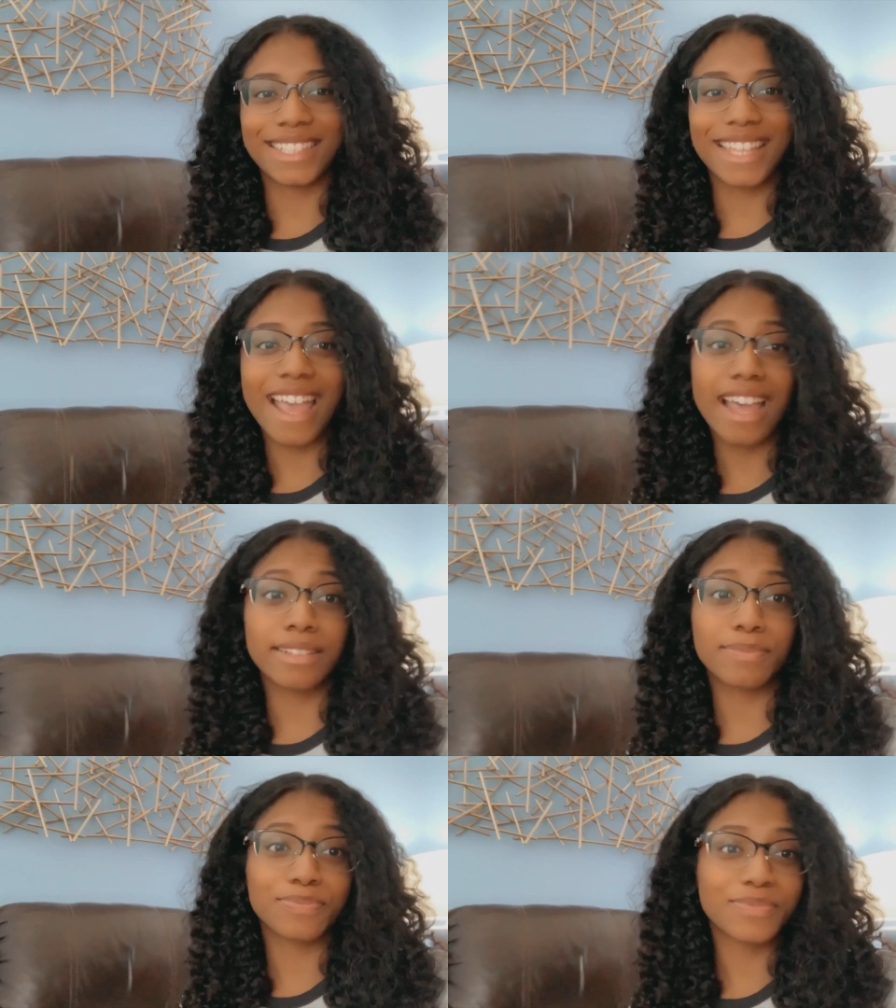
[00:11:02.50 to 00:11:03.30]
yeah,
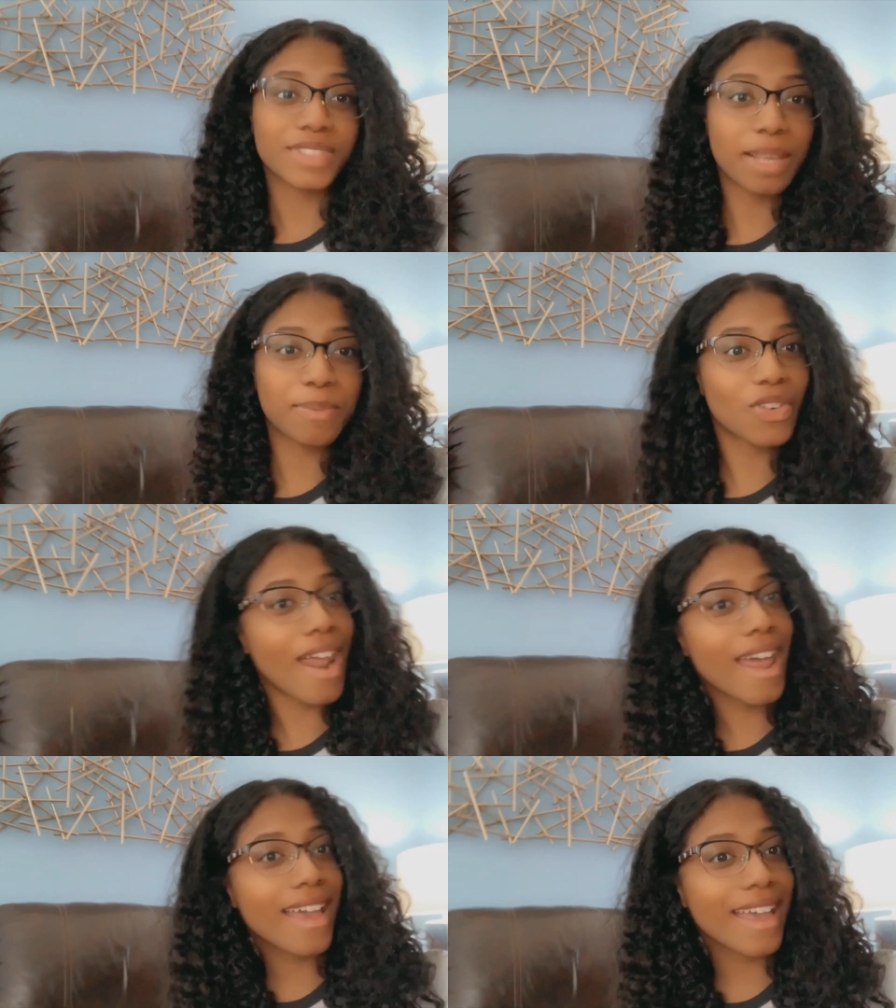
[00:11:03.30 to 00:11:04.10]

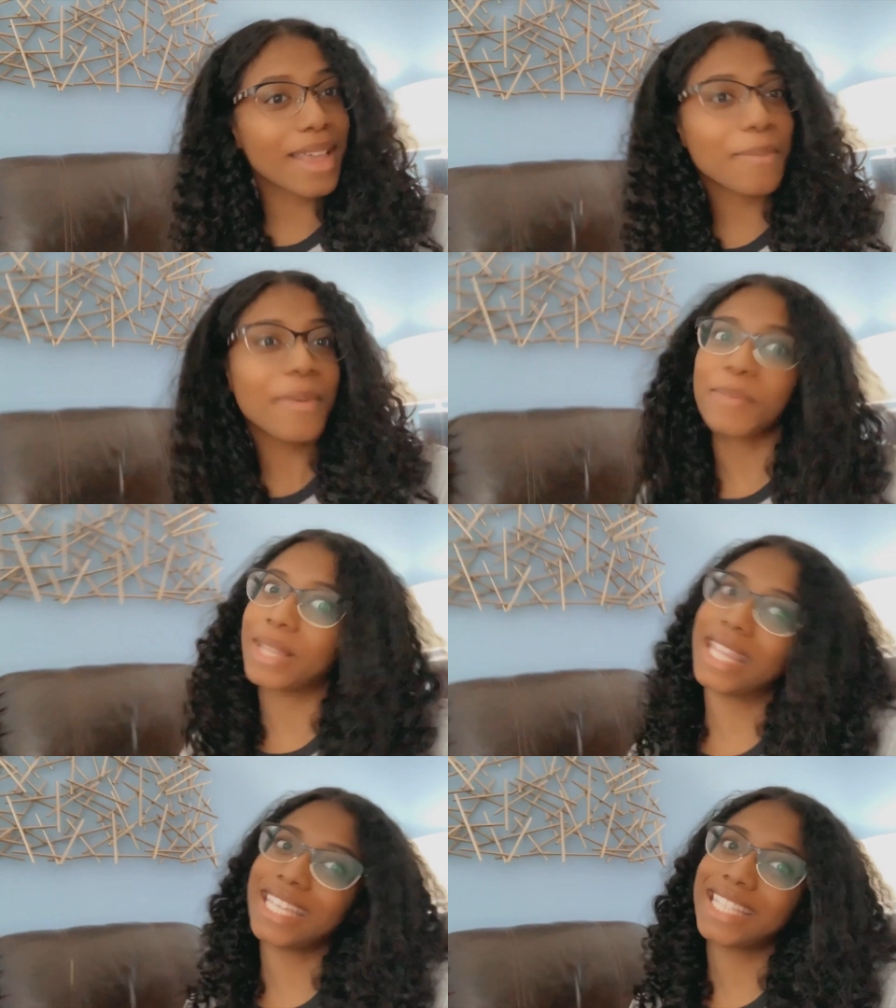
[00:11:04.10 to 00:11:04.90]
subscribe
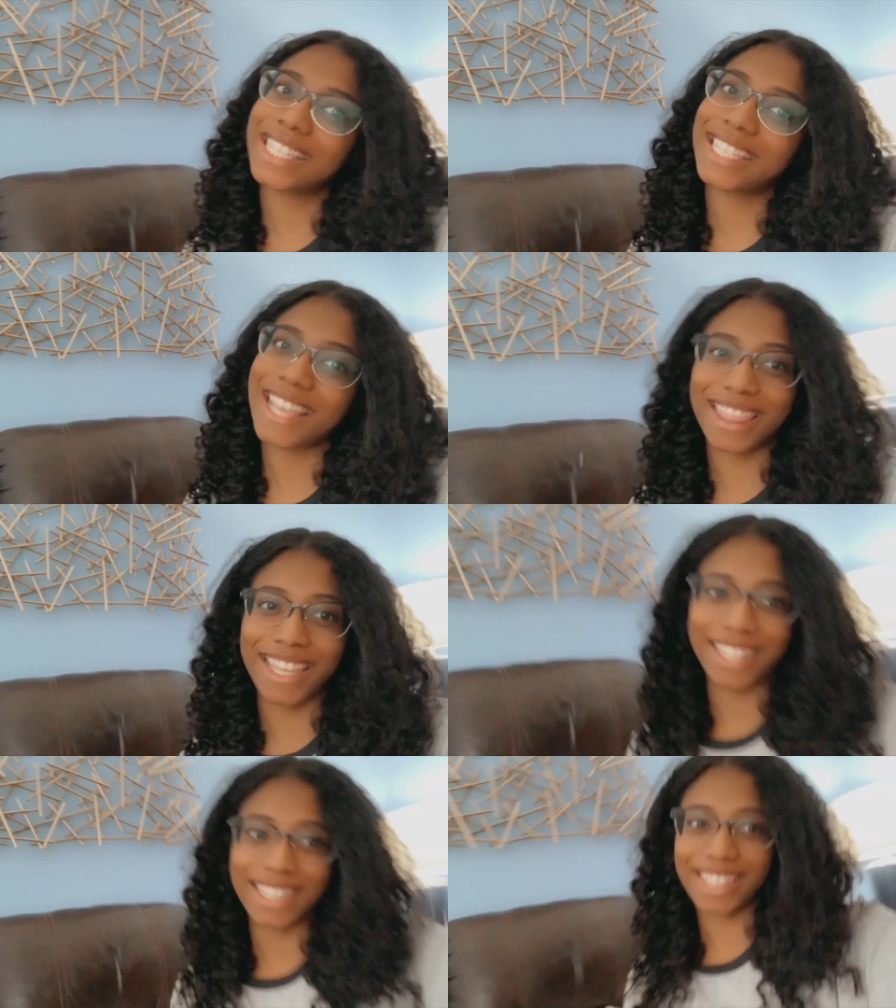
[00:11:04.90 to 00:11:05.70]
please, and
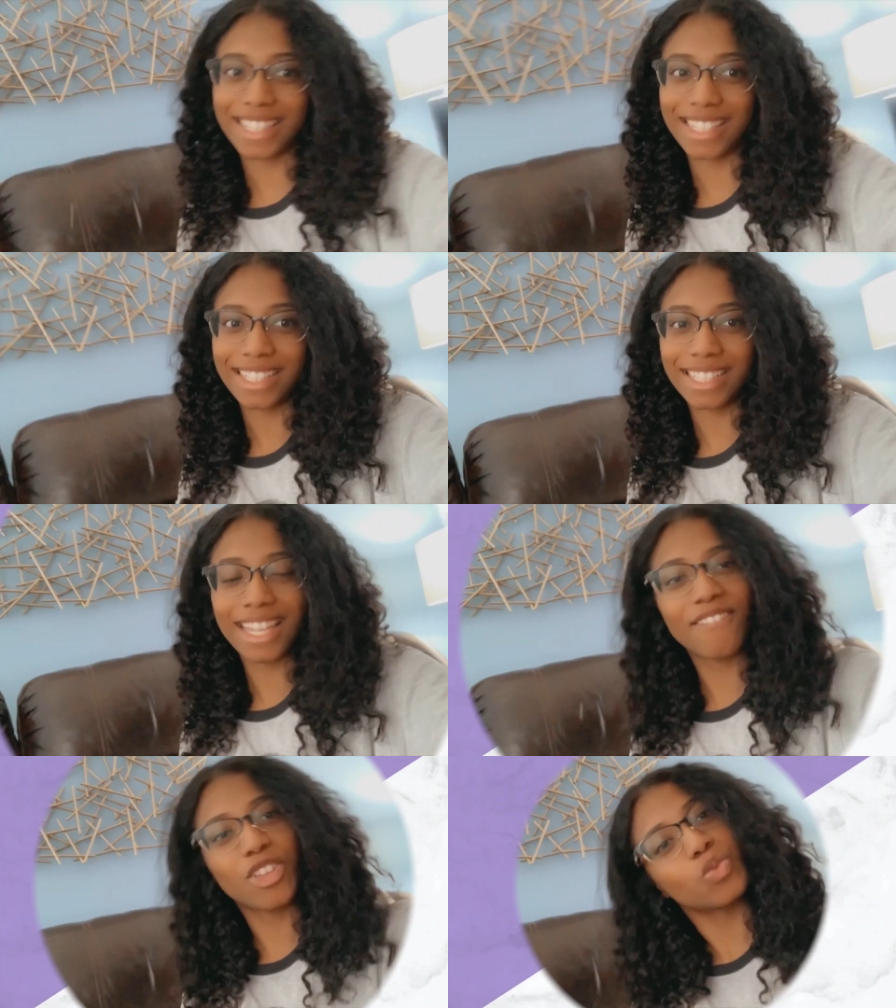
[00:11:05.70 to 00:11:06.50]
thanks.
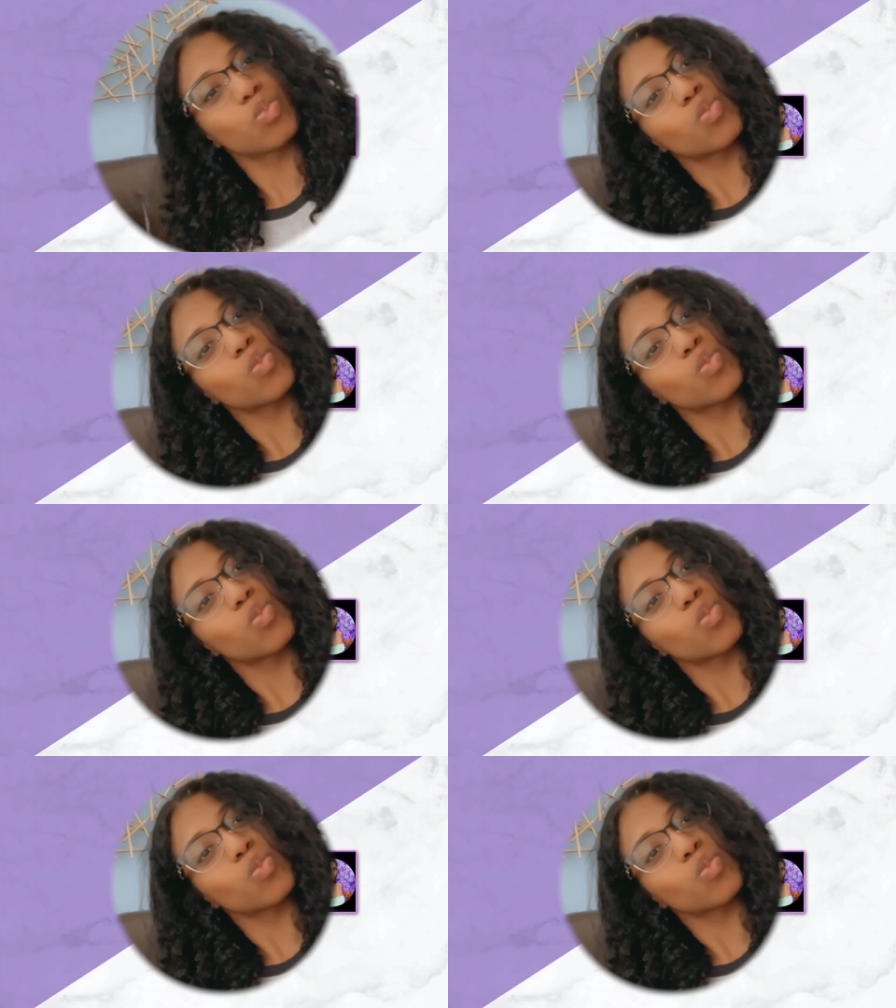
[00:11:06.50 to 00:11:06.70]
Love you.